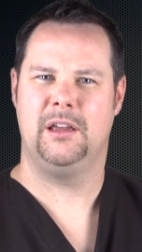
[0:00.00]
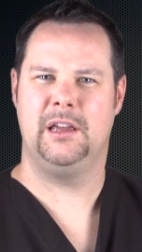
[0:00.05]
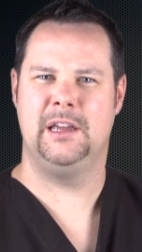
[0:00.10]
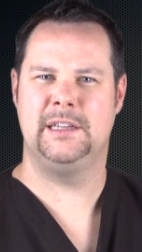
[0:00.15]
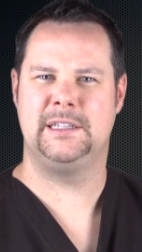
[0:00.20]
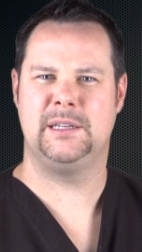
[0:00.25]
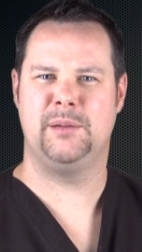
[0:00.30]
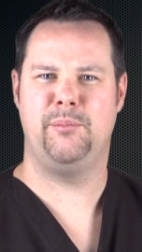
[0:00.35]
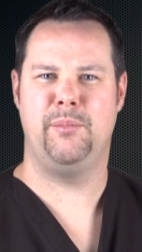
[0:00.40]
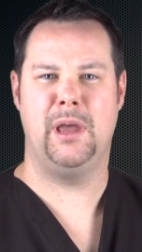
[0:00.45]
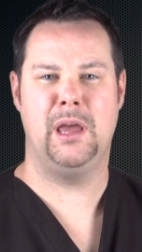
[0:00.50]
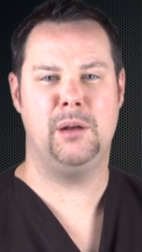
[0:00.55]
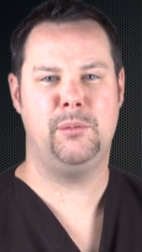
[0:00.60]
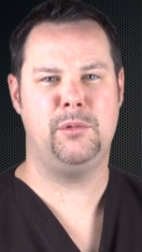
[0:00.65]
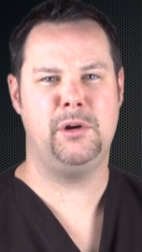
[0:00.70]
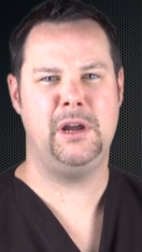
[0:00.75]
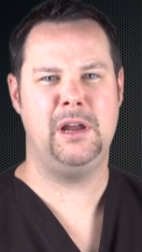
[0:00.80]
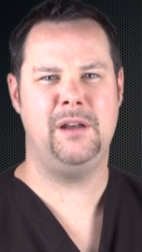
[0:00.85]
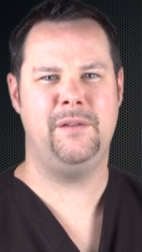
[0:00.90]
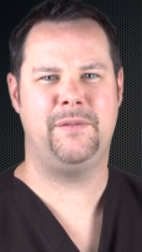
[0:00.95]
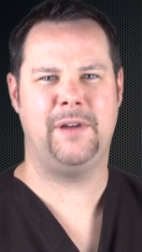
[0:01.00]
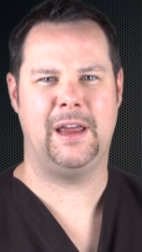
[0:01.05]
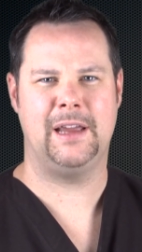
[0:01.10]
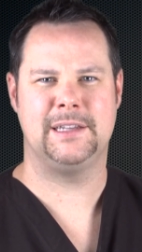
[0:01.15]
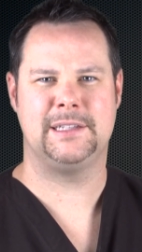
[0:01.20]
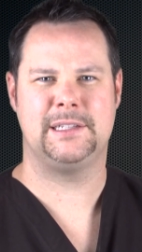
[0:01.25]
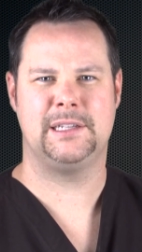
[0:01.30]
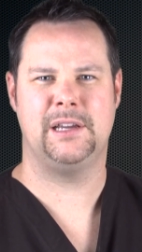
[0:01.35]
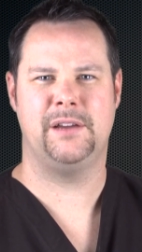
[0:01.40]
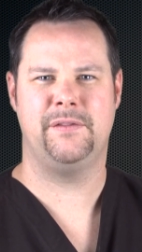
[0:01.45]
is a minimally
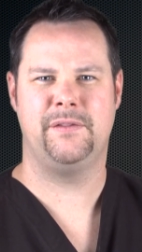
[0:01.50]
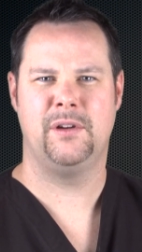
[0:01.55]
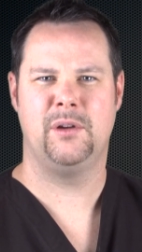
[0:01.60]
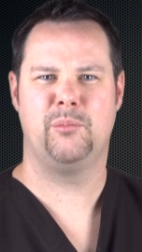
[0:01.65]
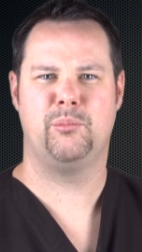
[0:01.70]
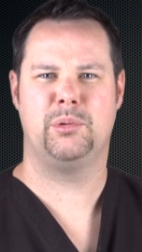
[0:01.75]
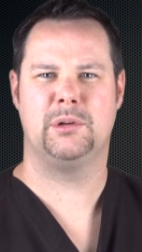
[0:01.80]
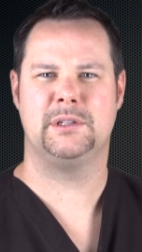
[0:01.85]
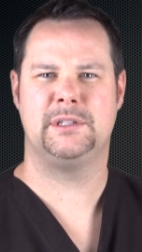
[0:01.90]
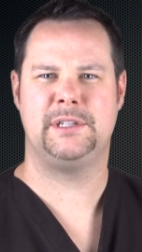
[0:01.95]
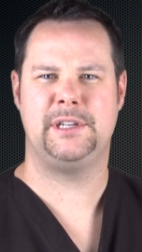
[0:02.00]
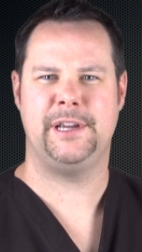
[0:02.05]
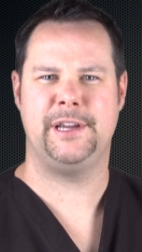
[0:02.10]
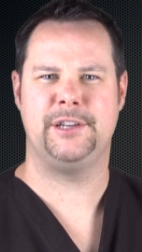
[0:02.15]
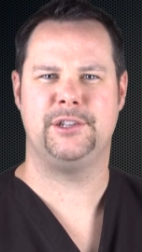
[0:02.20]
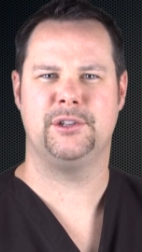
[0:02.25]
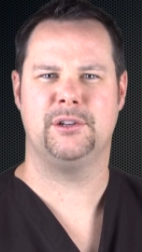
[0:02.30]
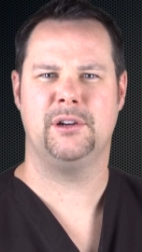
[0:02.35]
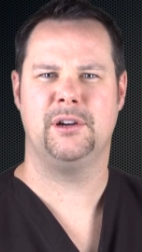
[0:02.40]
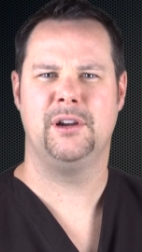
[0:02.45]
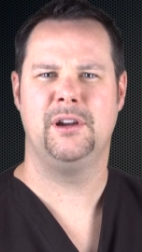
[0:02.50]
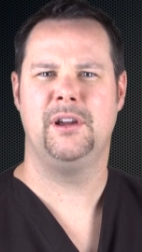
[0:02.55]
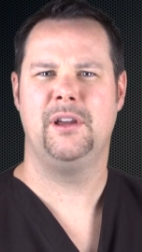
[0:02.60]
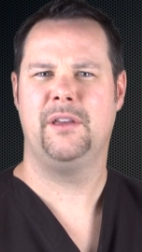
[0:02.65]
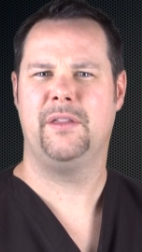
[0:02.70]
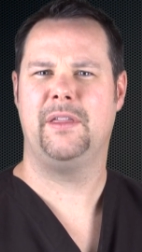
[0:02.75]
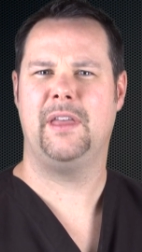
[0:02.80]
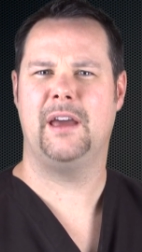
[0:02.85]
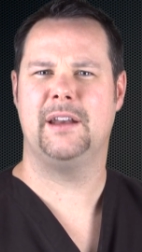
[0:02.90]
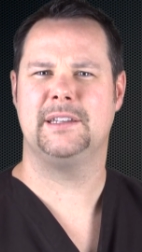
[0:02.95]
invasive procedure
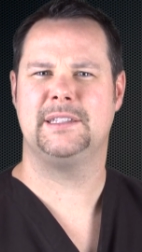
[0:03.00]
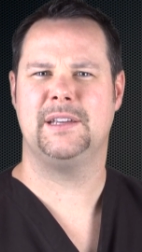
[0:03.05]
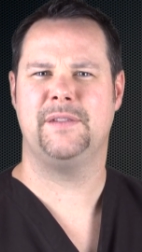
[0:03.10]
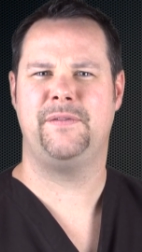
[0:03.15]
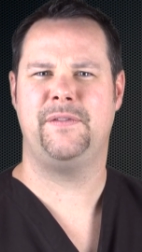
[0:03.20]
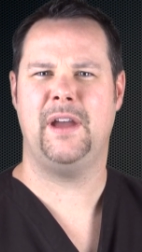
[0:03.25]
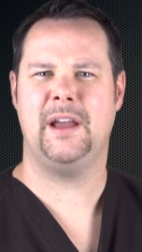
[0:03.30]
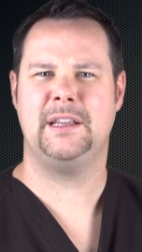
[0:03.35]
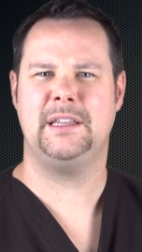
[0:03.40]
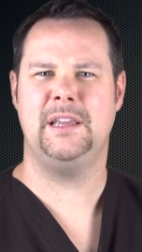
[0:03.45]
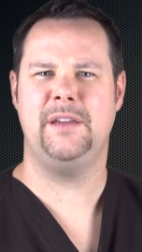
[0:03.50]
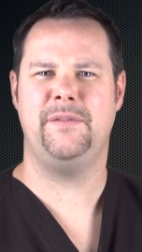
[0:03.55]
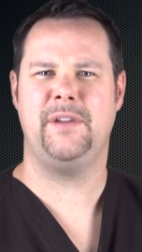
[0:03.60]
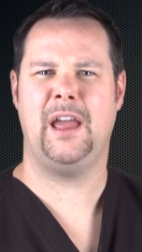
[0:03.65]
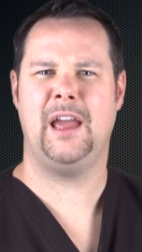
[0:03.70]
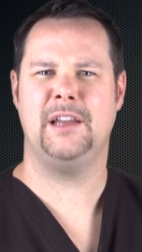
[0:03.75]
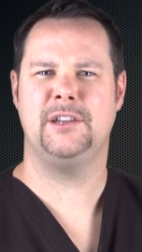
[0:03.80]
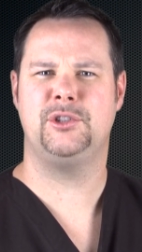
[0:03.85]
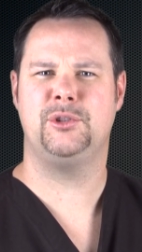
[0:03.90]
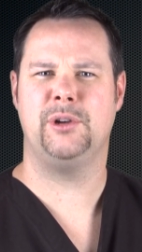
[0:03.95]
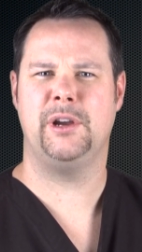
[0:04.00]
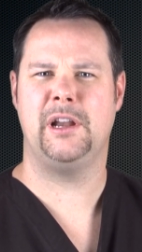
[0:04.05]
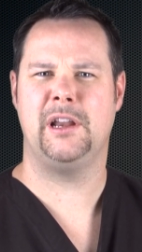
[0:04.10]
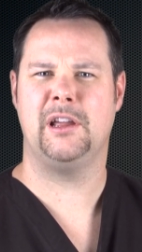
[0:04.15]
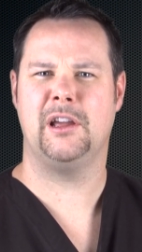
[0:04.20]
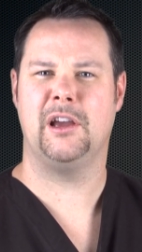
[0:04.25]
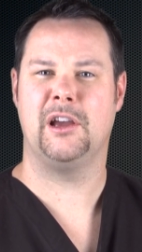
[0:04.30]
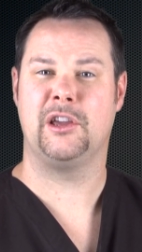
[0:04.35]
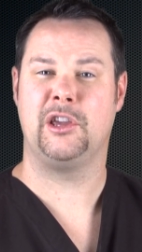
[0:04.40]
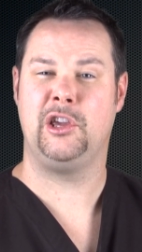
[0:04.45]
that is effective at
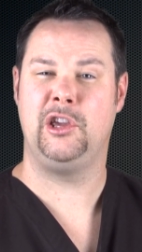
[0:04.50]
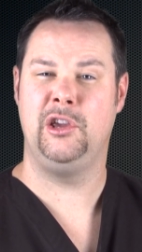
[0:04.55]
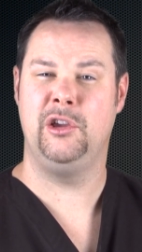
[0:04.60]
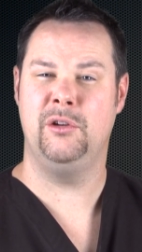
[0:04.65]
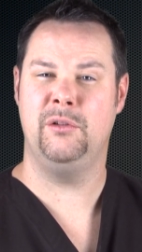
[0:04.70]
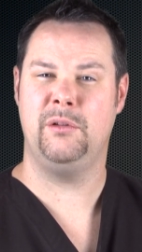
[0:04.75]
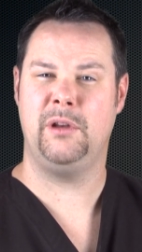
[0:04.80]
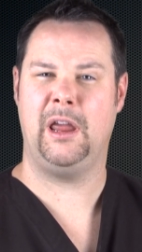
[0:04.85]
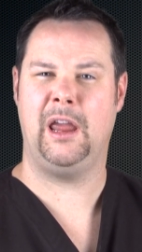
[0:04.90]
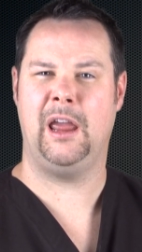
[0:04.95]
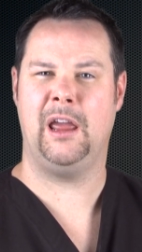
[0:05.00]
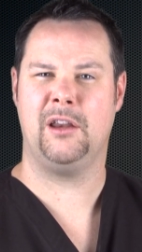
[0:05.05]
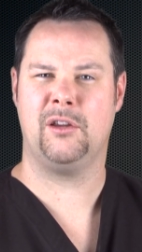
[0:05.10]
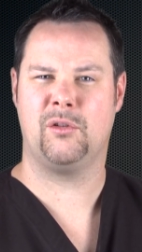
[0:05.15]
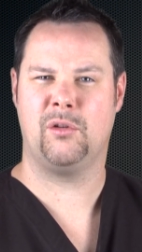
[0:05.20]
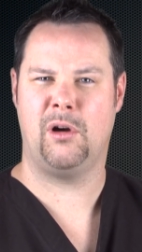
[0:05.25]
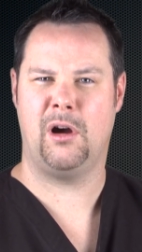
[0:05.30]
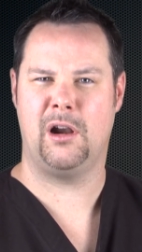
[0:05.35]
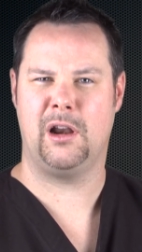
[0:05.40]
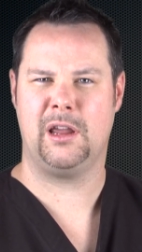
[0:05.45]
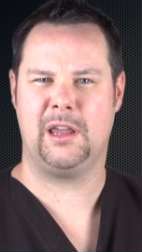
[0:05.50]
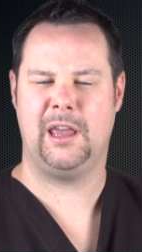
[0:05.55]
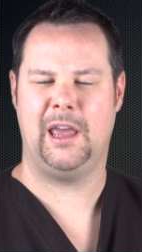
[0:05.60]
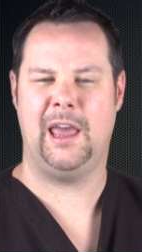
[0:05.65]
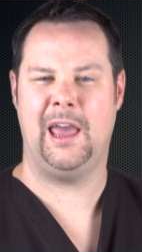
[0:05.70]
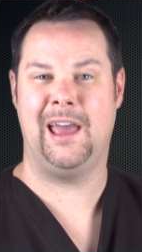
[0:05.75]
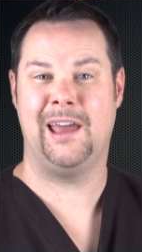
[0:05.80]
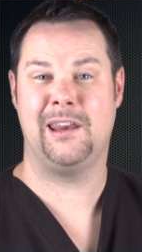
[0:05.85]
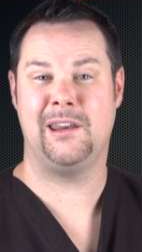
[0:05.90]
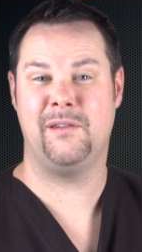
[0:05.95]
treating acute and chronic
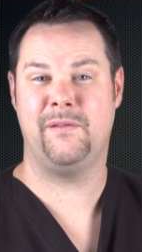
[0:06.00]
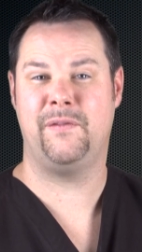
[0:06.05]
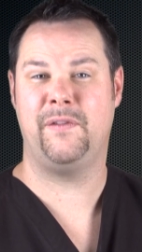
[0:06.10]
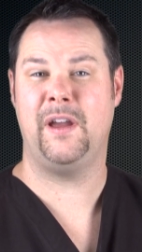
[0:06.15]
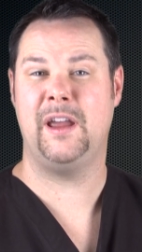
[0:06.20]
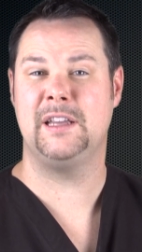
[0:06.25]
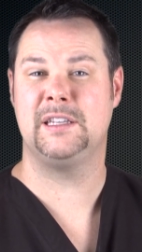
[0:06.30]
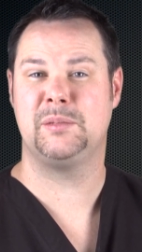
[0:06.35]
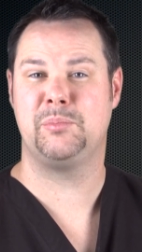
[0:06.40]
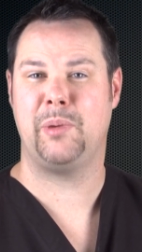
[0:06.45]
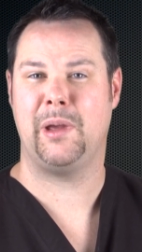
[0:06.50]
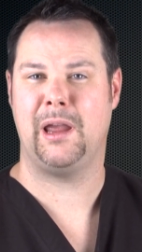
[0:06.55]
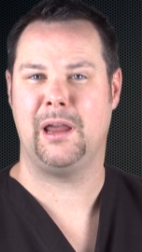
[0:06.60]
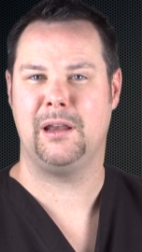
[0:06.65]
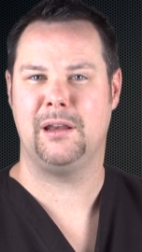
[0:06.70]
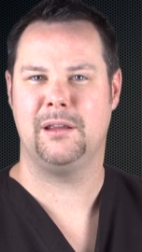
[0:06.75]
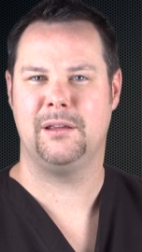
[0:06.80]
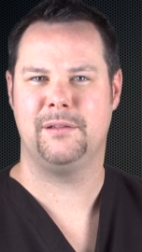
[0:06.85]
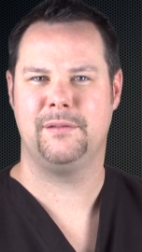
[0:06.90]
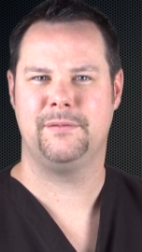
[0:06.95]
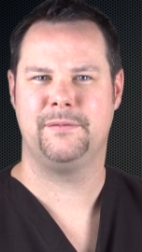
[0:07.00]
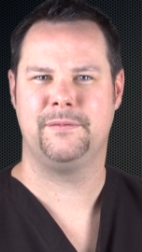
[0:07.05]
head and face pain.